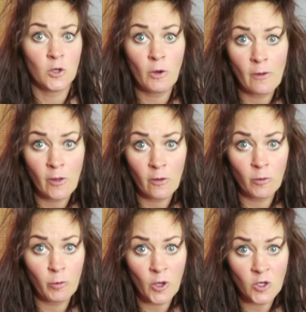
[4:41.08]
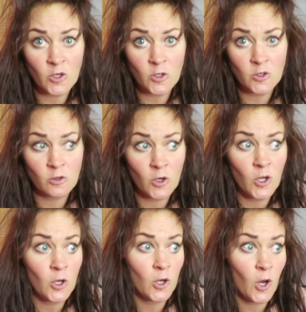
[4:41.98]
Do I have a bachelor's
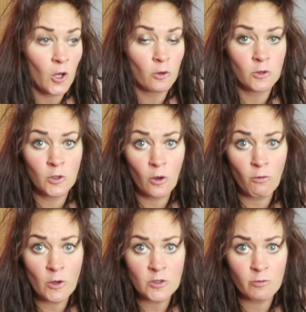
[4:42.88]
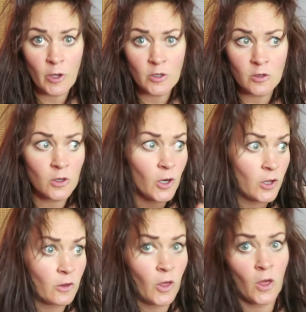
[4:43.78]
degree? No. Do I watch The Bachelor?
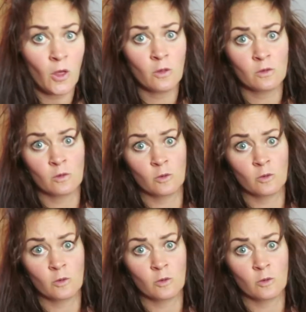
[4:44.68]
Hell yeah.